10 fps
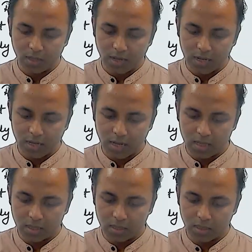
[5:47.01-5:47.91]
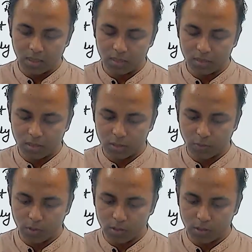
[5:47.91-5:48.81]
and La Nina is
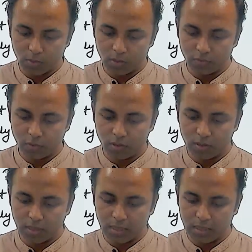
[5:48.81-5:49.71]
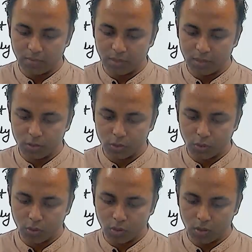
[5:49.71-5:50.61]
responsible for relatively
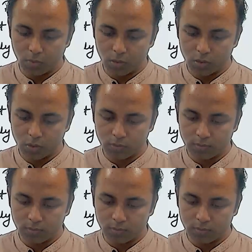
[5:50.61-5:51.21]
stronger monsoon.